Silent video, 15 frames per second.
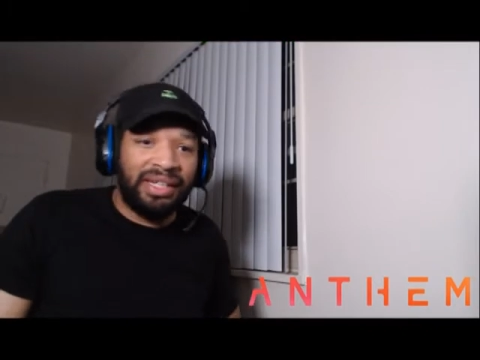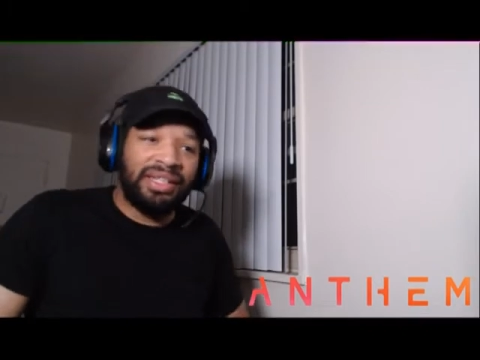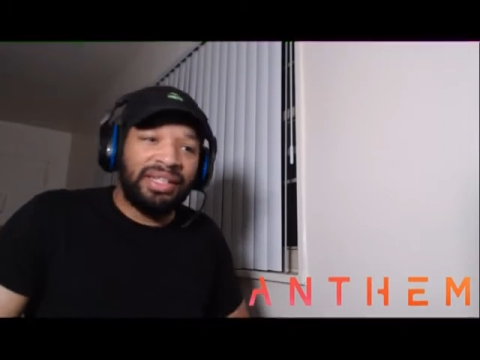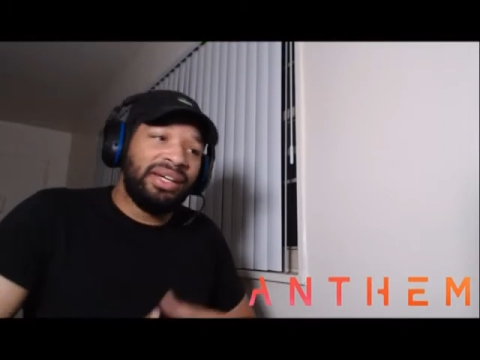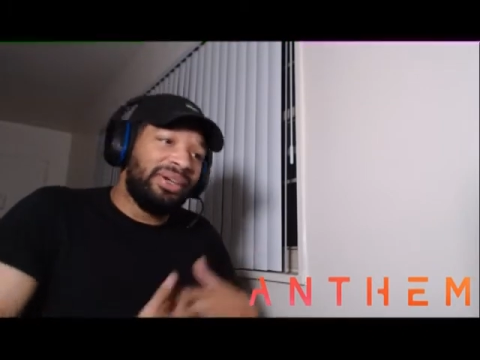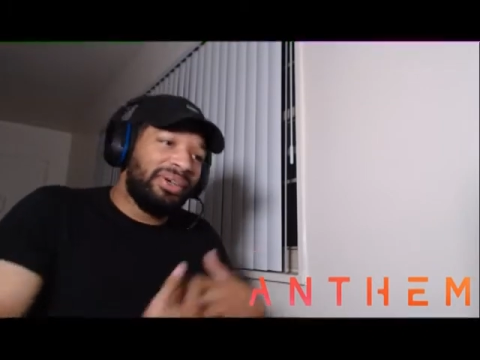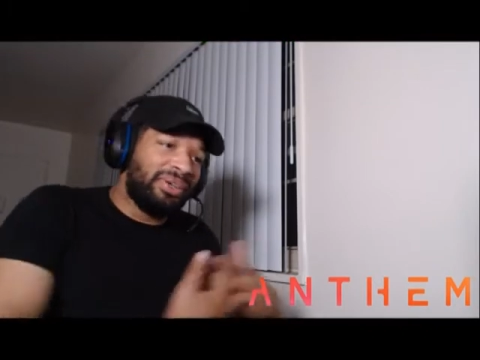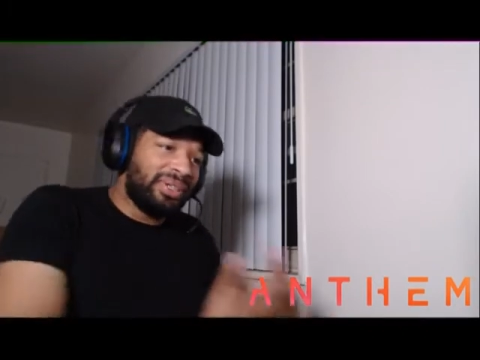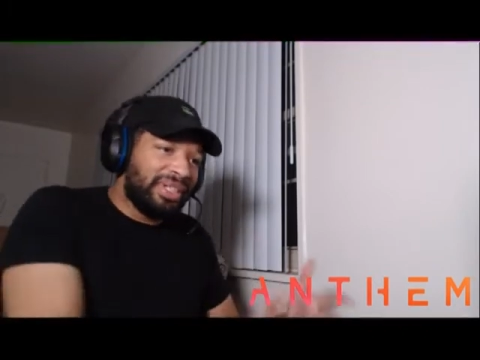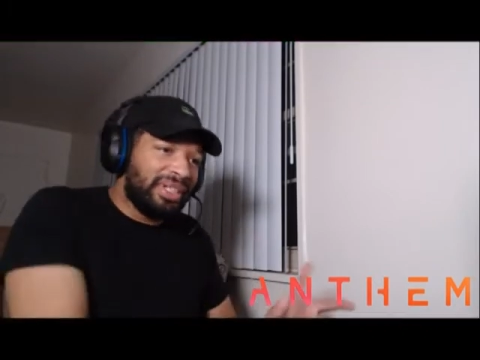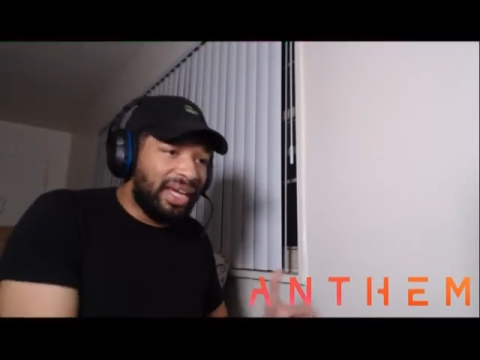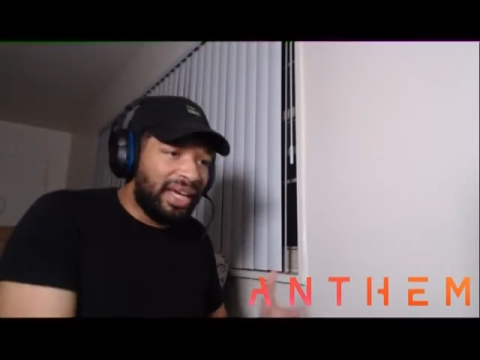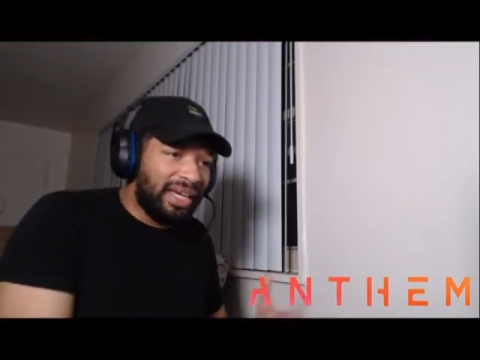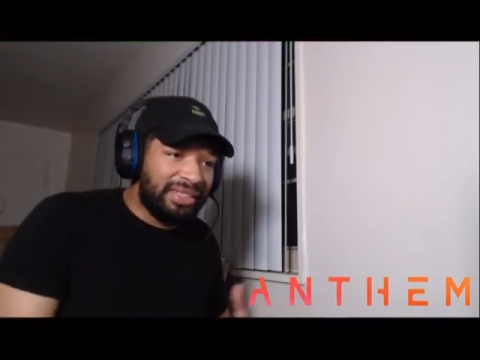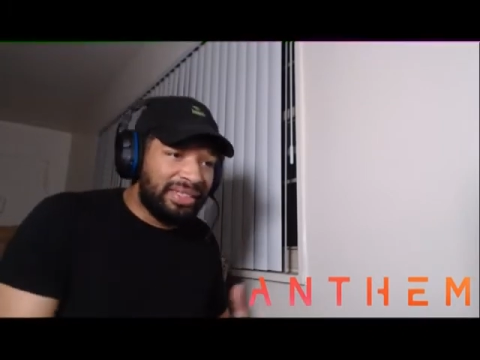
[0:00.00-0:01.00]
or the
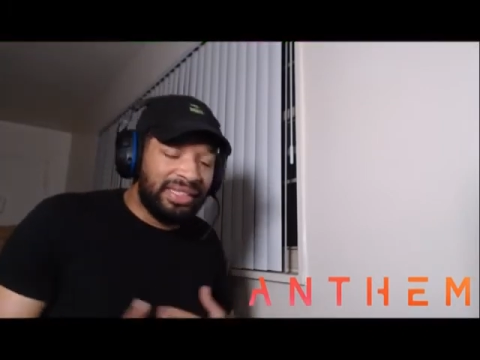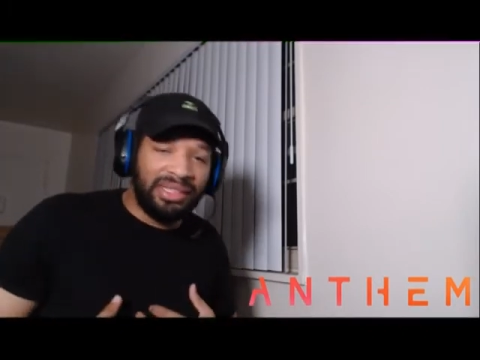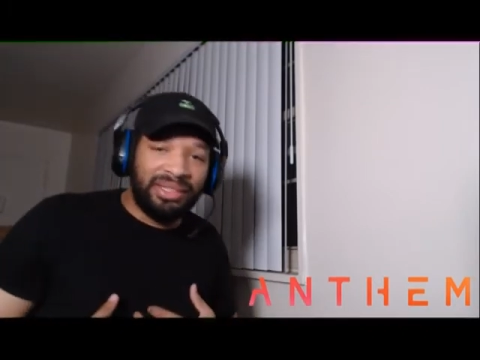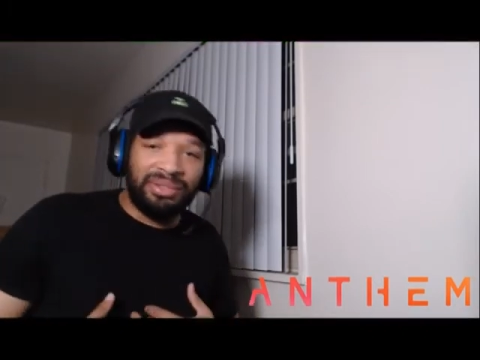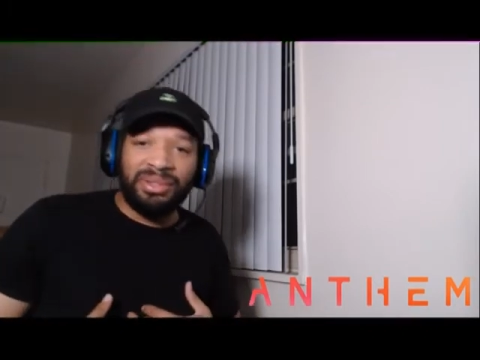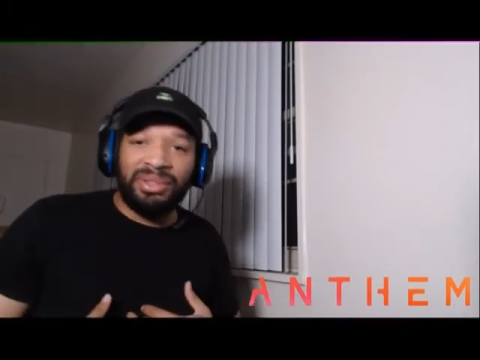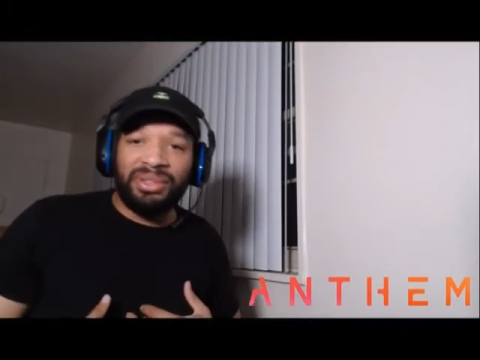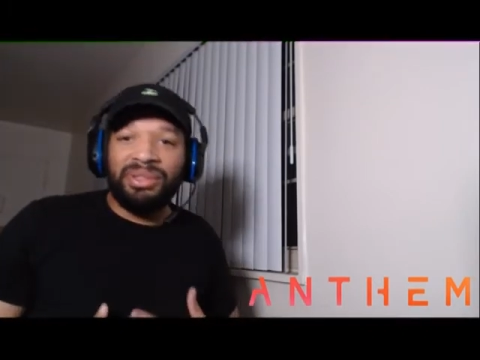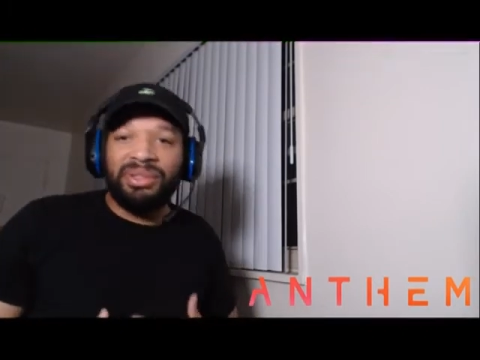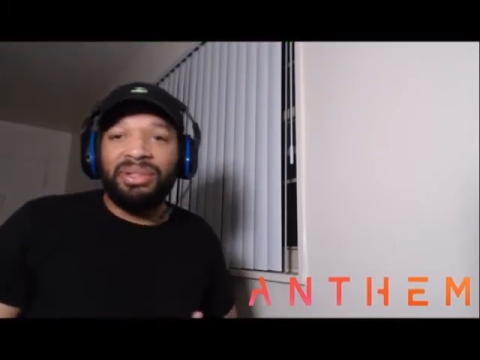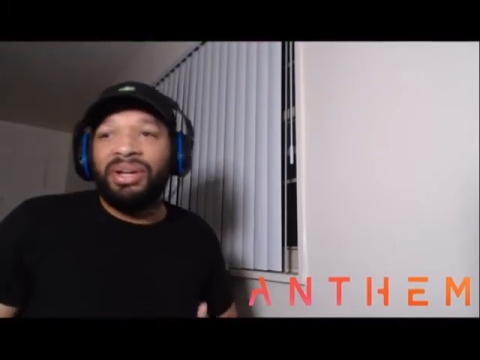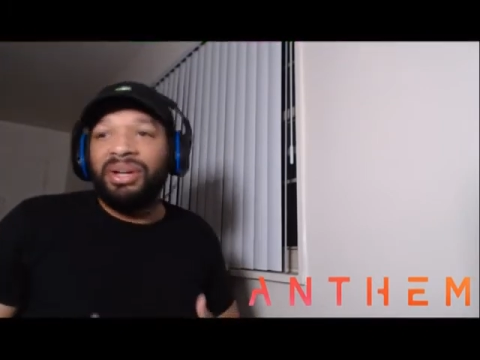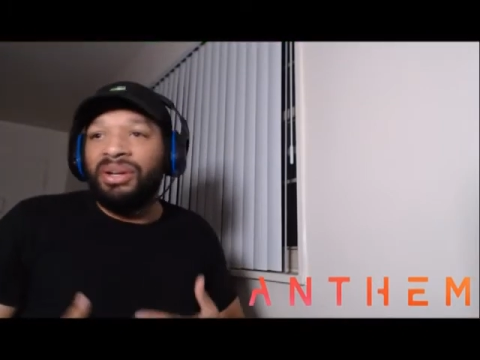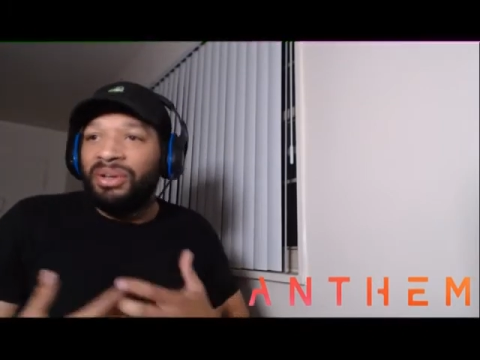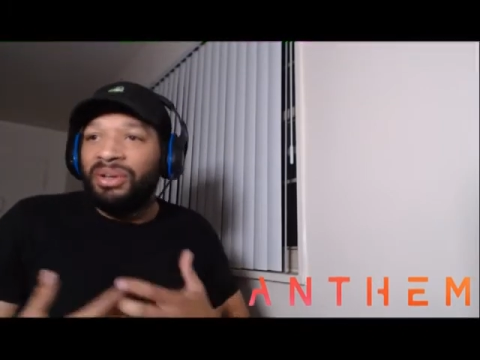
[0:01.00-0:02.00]
Knight's Hero
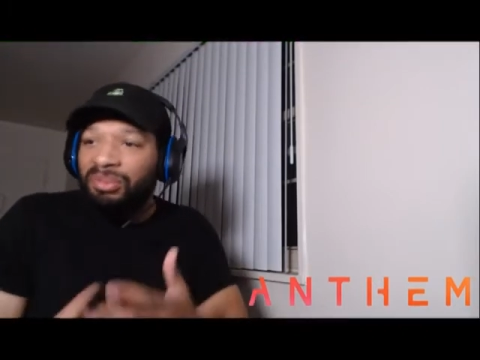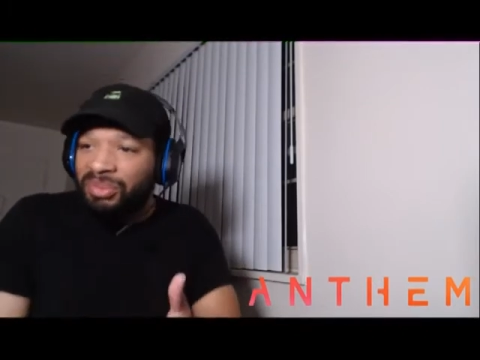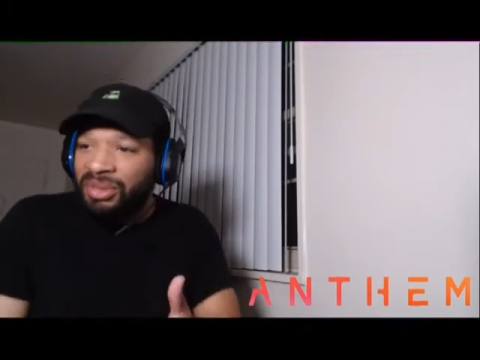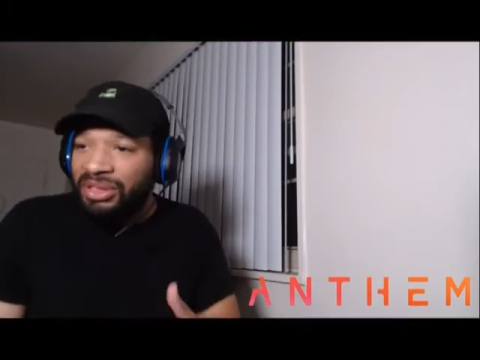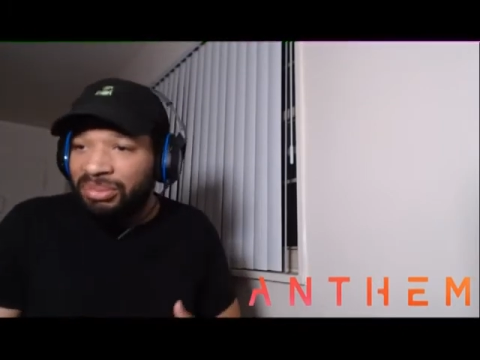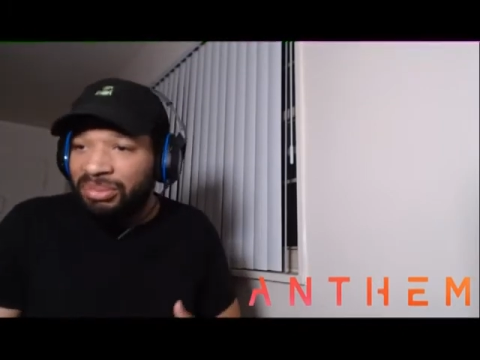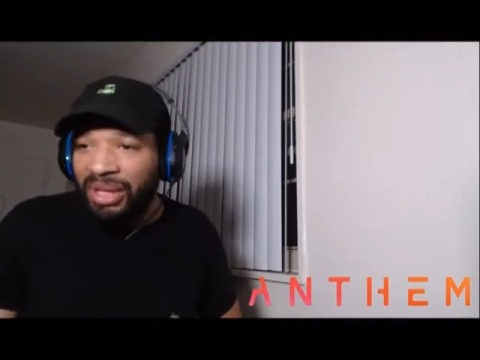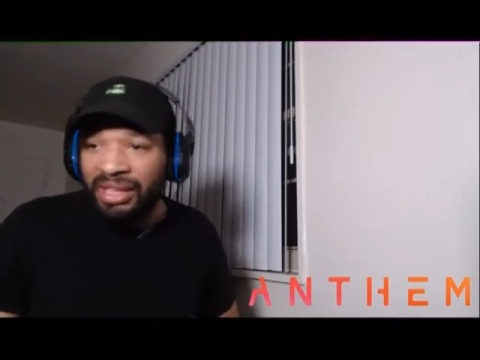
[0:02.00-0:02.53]
or Mishmash